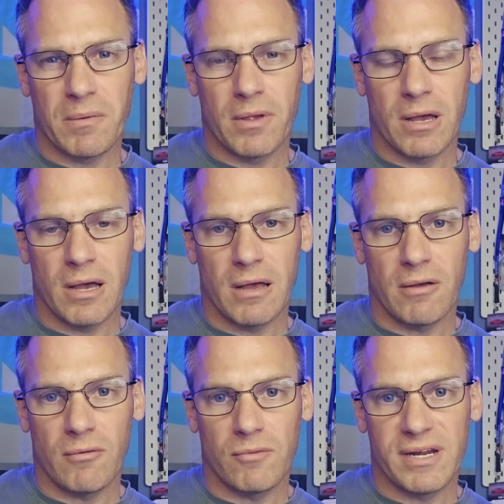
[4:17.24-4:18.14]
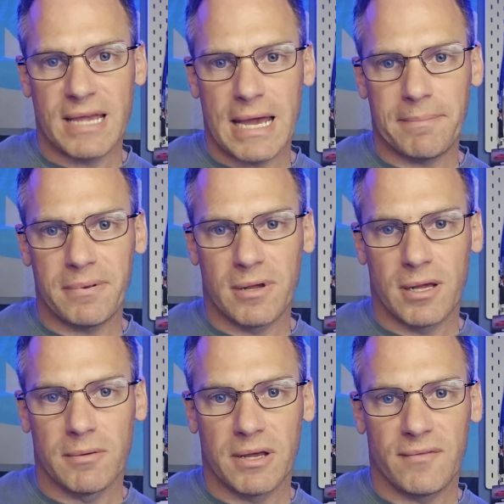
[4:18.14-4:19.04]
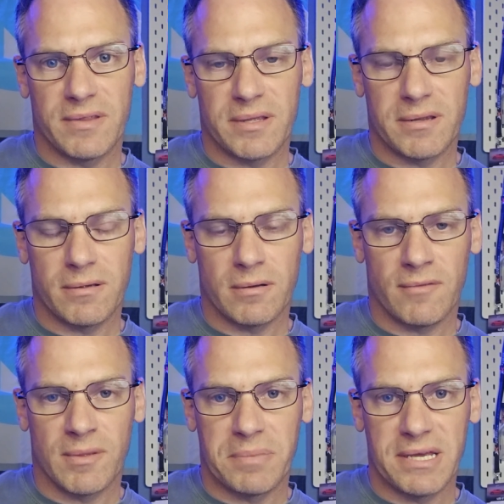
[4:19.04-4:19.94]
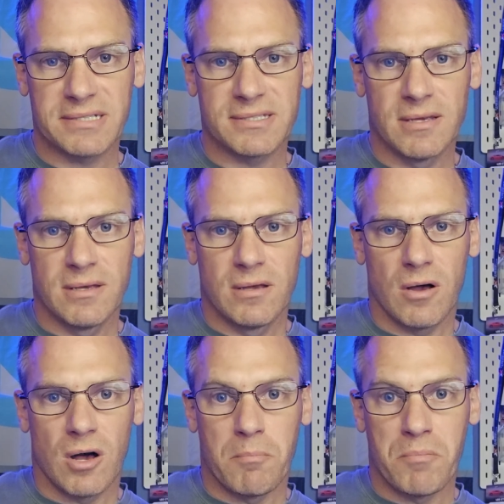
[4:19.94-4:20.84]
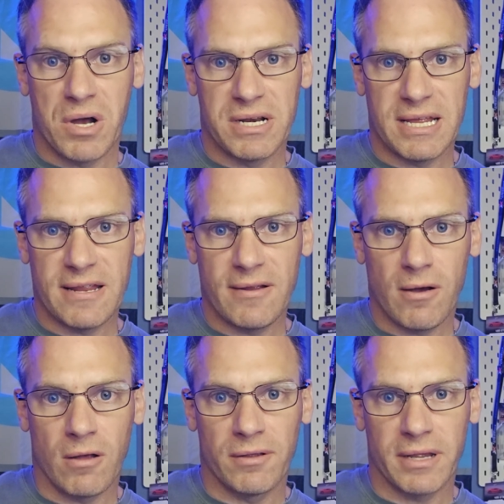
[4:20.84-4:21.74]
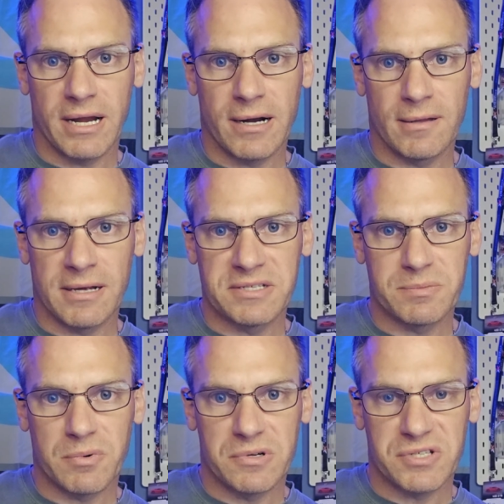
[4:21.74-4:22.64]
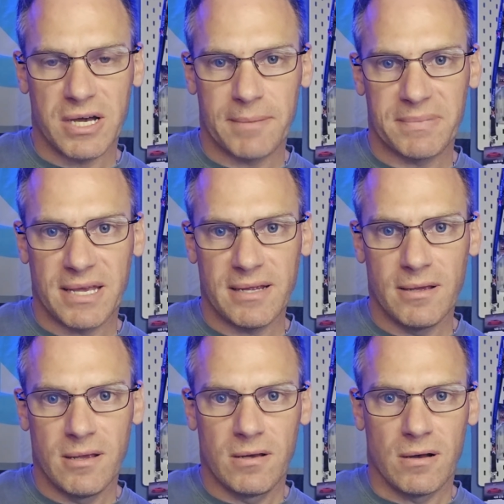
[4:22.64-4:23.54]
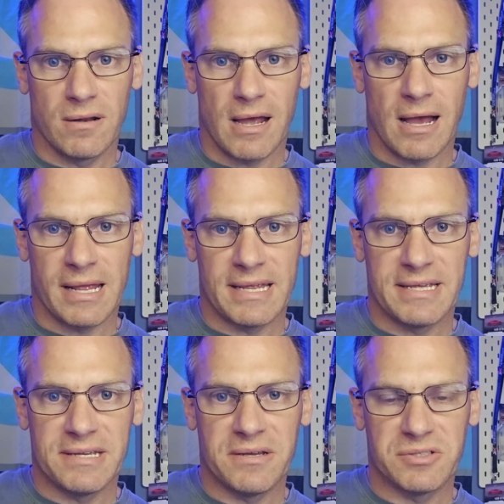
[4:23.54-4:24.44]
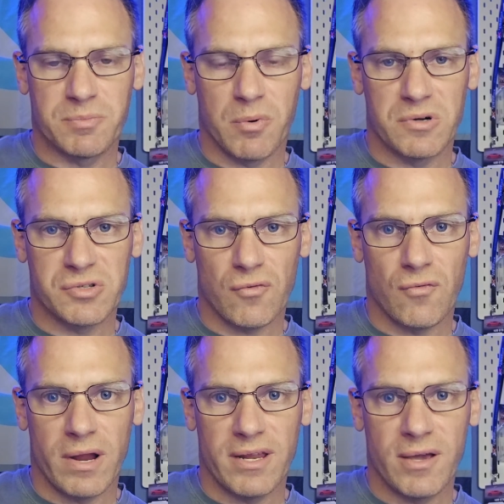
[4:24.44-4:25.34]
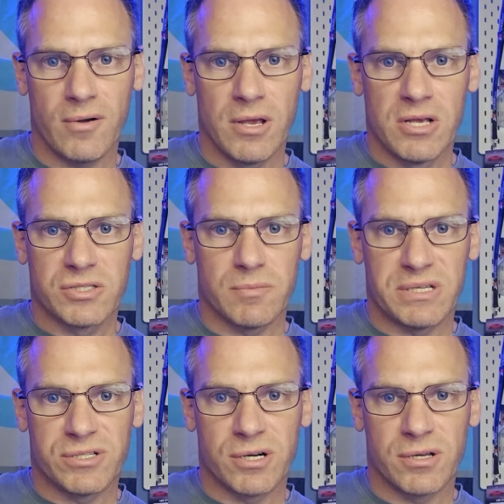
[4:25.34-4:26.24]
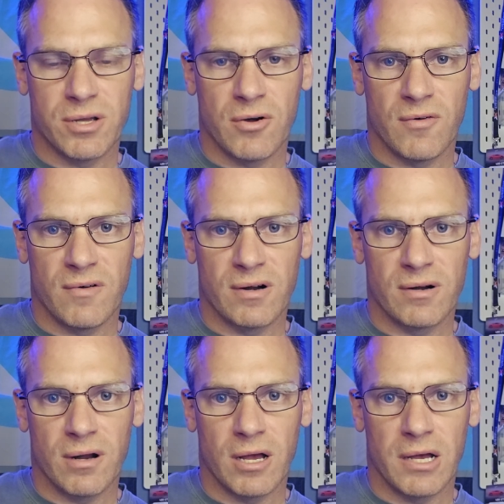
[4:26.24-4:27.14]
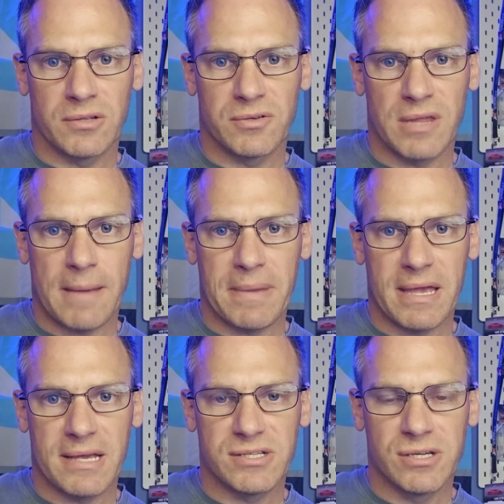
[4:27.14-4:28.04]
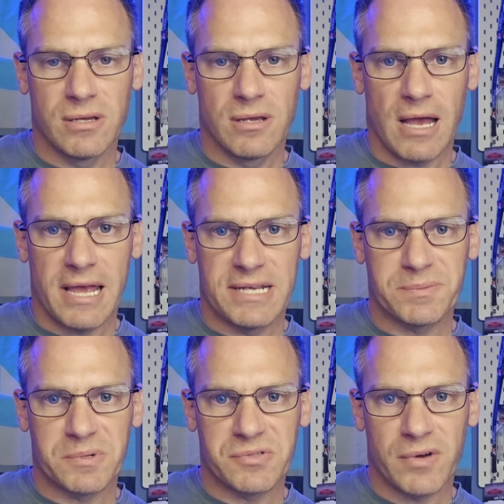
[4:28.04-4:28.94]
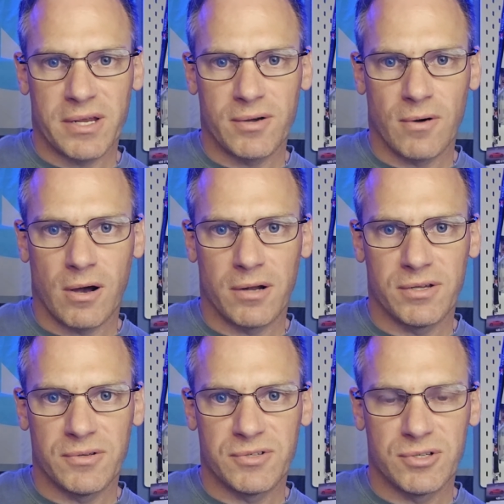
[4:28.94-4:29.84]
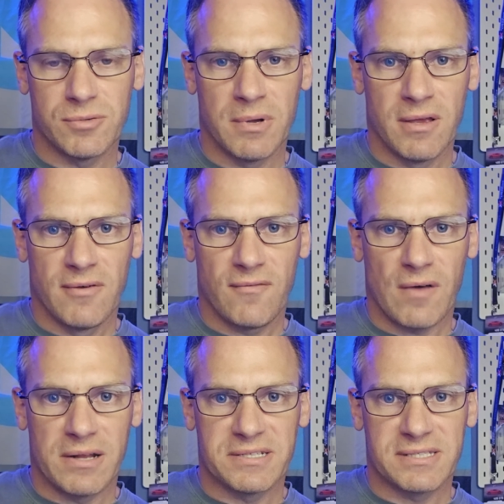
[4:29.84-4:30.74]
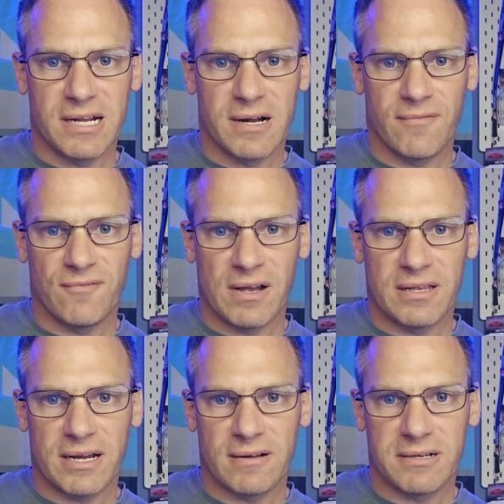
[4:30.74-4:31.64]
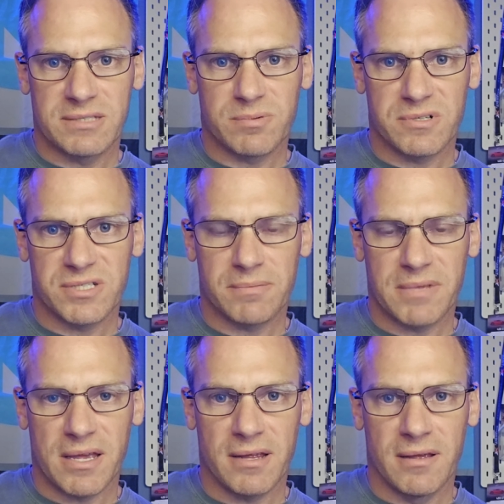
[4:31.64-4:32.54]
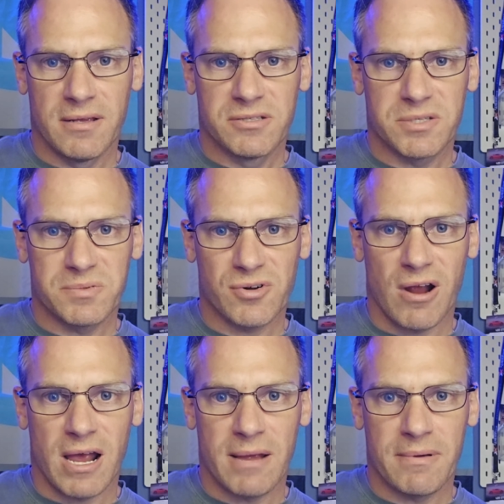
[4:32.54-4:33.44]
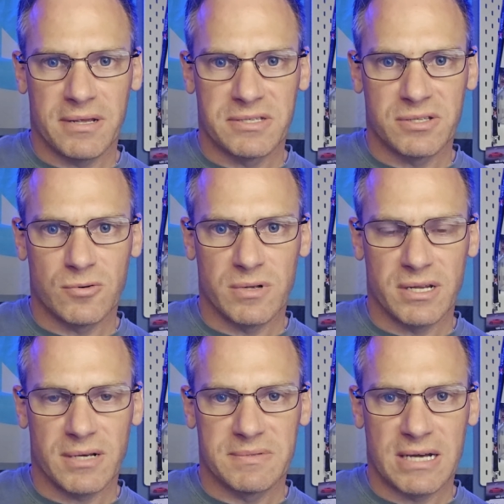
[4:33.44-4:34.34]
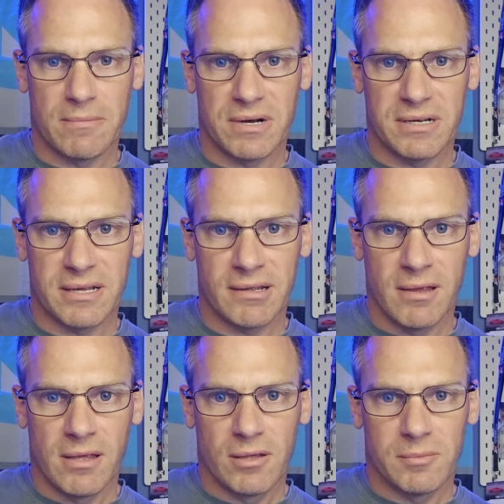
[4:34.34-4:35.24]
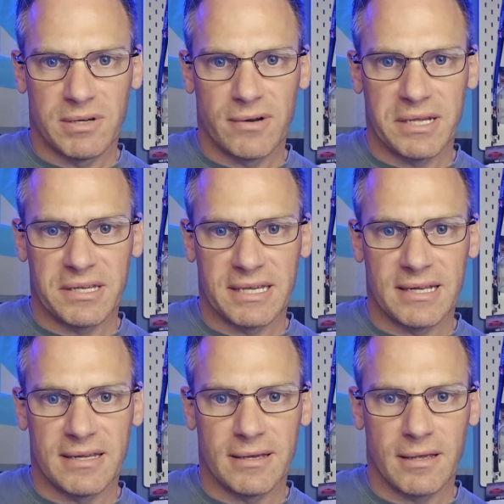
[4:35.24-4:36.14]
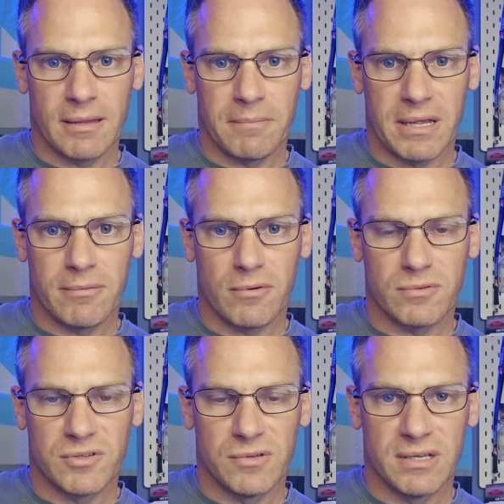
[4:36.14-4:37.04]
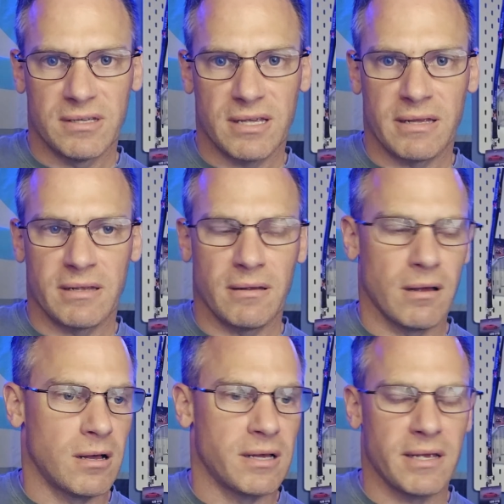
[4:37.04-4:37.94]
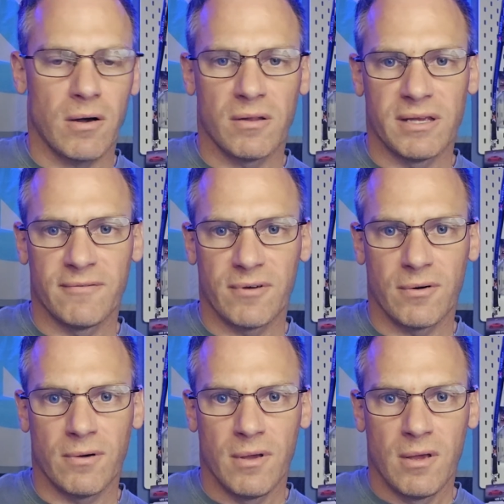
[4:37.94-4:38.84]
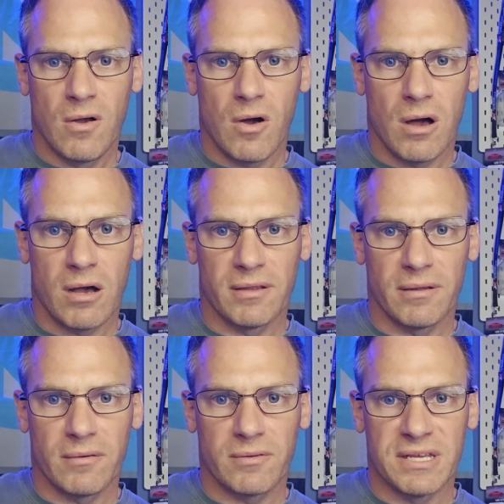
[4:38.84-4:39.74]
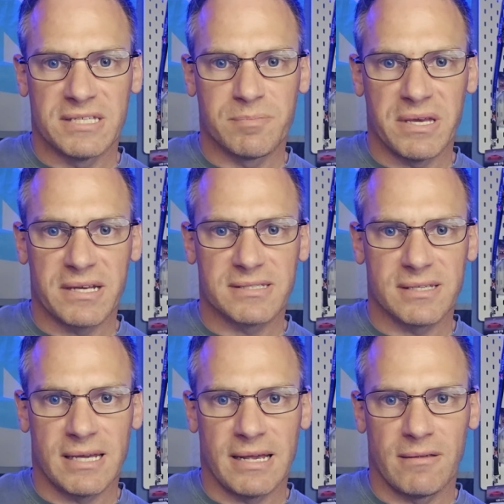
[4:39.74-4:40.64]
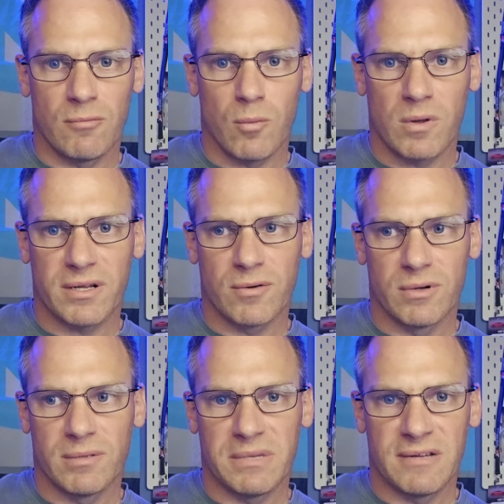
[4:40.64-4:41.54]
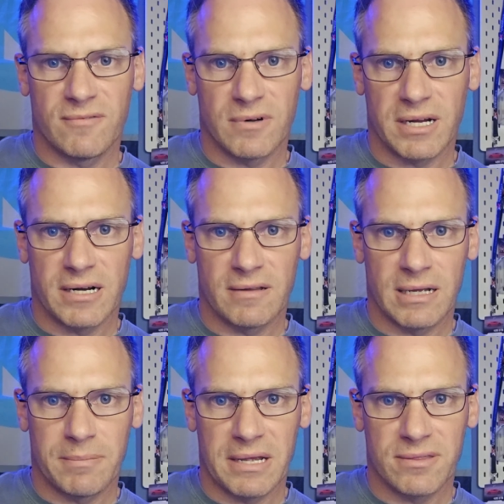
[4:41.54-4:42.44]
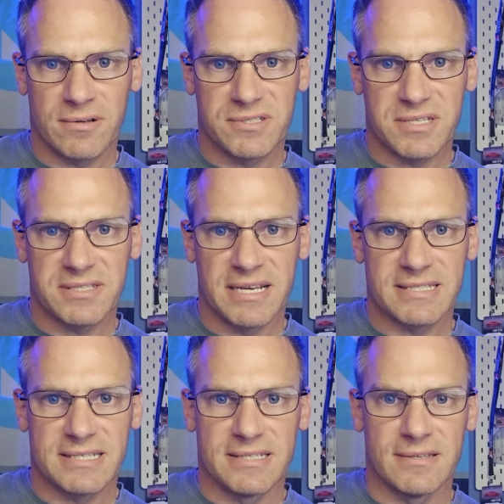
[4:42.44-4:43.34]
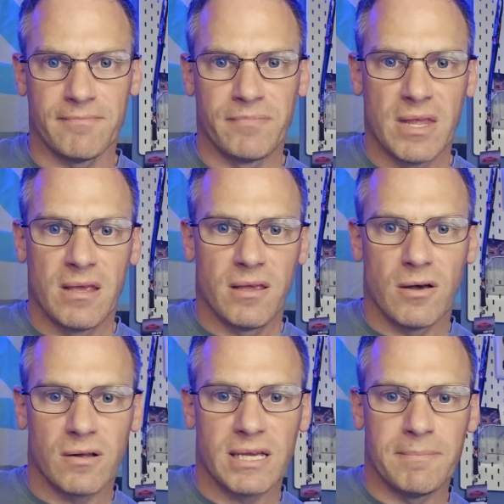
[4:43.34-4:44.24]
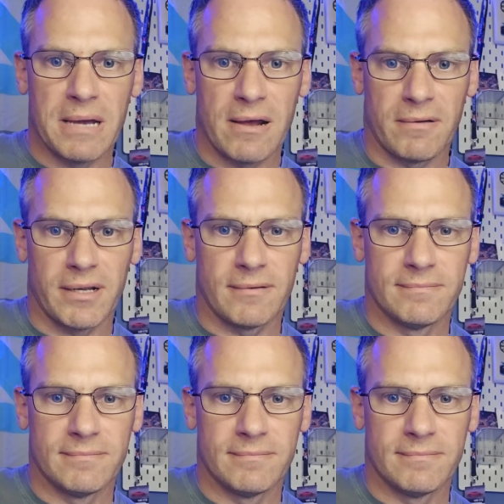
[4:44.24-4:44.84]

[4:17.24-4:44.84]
recap of the picks on Monday on the Carolina Sports Update on IE Sports Radio. So be sure to go over to that page, IE Sports Radio on YouTube. Find us there. Find the Carolina Sports Update. Subscribe, and so when it comes out Monday, you'll be ready to get it and be able to tune in and get all the info on these picks and what they're going to mean for the Carolina Panthers this next season. Y'all keep pounding.